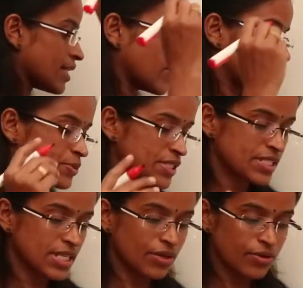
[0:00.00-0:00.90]
other
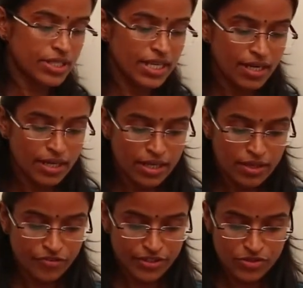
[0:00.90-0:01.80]
options are not there?
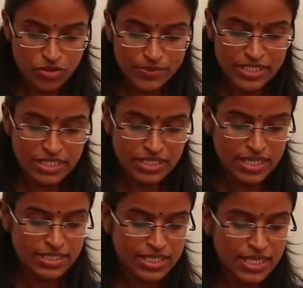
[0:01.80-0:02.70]
First option
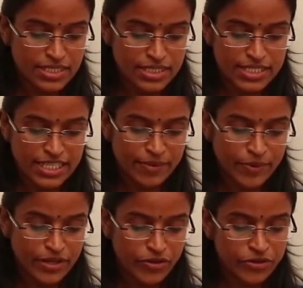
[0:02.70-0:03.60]
tells that
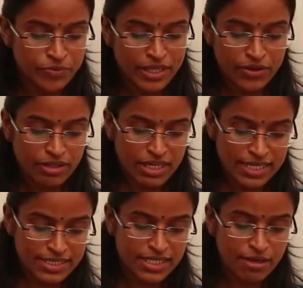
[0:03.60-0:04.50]
GDP growth may not
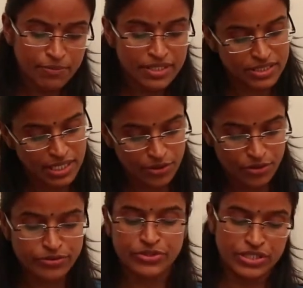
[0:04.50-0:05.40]
consider personal
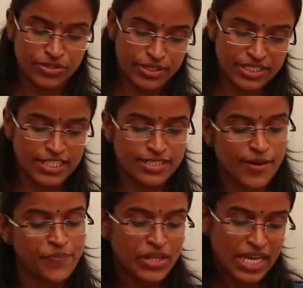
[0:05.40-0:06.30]
growth situations.
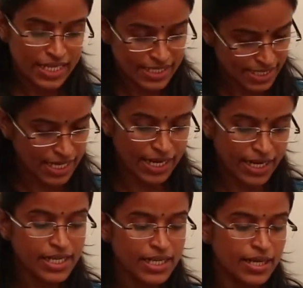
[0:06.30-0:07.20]
It is
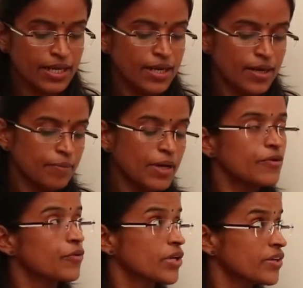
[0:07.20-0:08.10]
correct. But
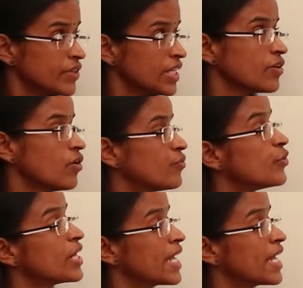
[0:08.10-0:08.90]
why we go for